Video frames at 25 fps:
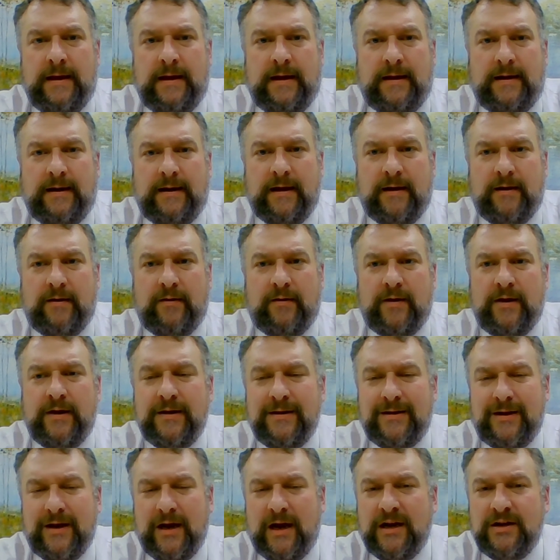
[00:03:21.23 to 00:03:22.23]
Now,
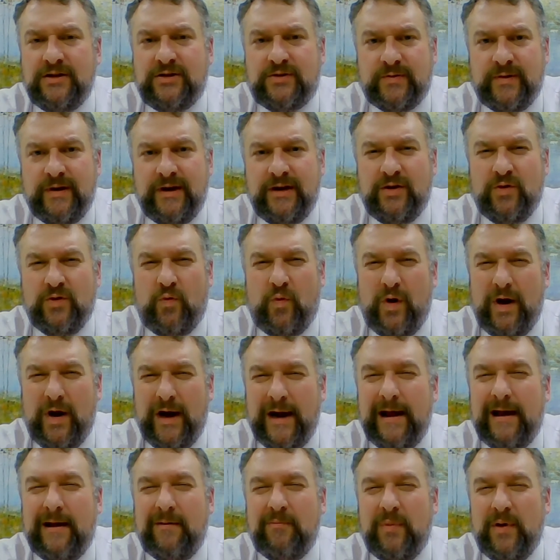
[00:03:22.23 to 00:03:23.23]
contrary to
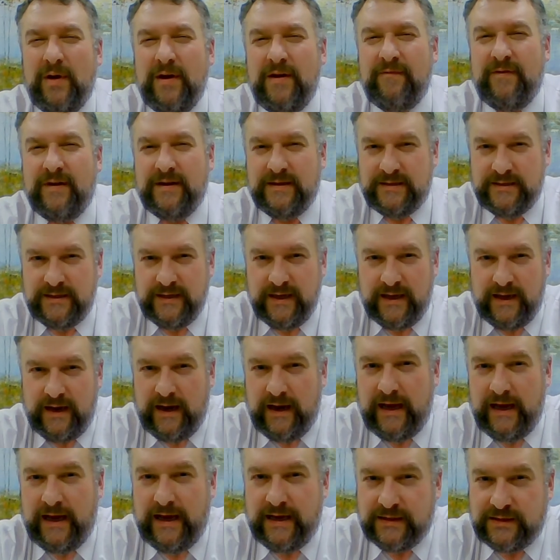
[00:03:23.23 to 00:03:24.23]
what I believe I said
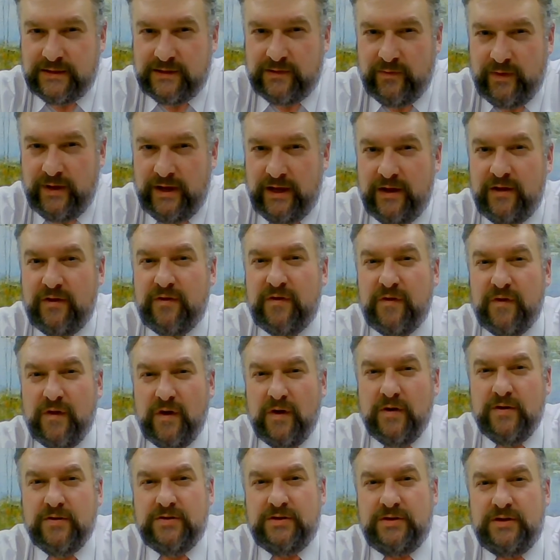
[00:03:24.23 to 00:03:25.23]
last week,
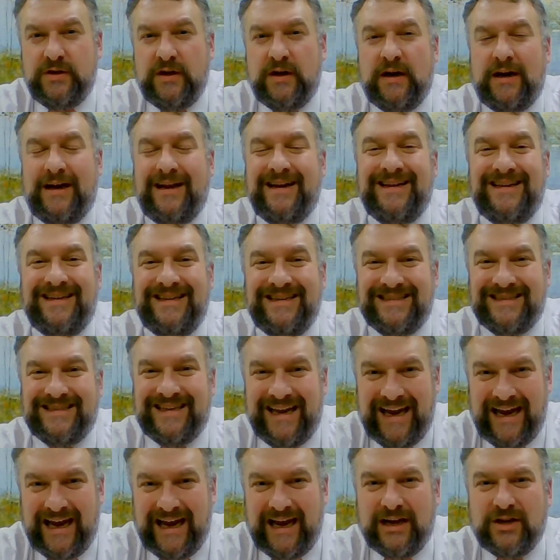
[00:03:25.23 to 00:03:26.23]
3 John is
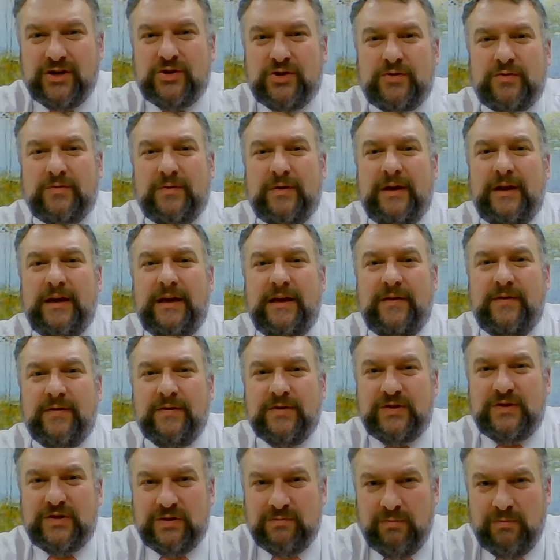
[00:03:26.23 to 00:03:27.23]
actually
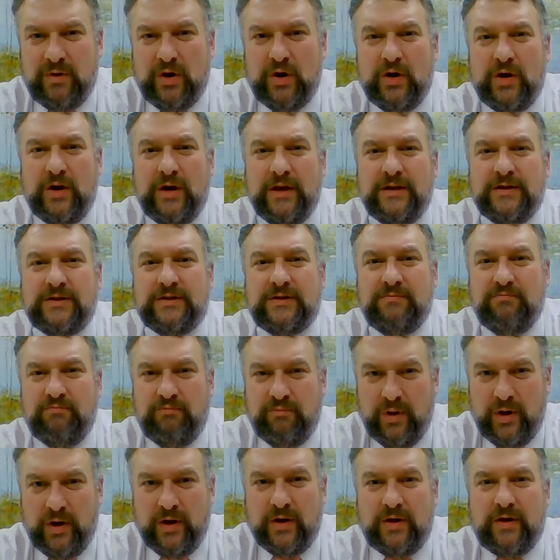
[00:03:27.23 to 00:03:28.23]
the
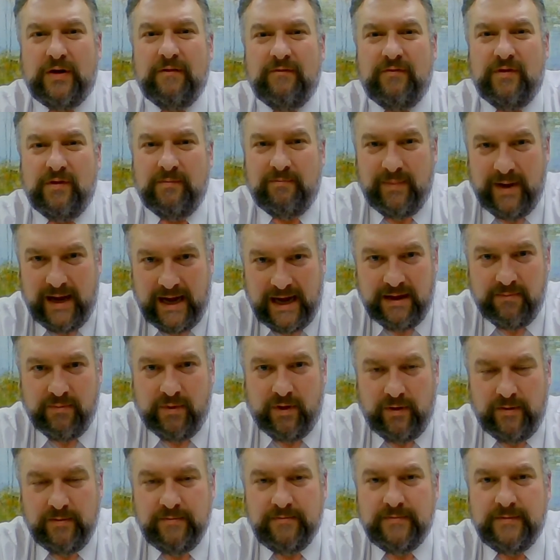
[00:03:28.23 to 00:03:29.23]
smallest book of the
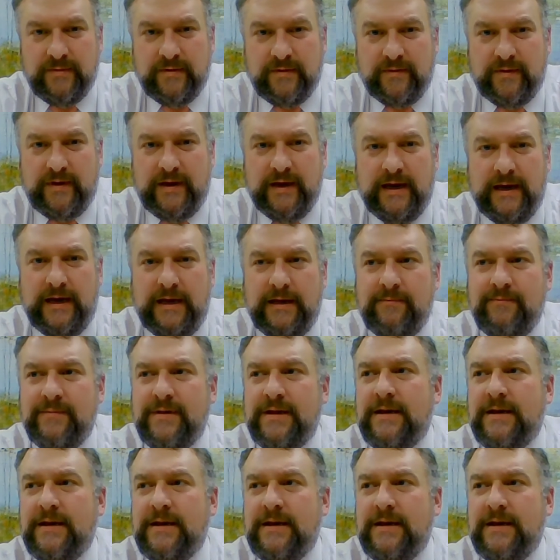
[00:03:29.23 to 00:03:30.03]
Bible. Okay?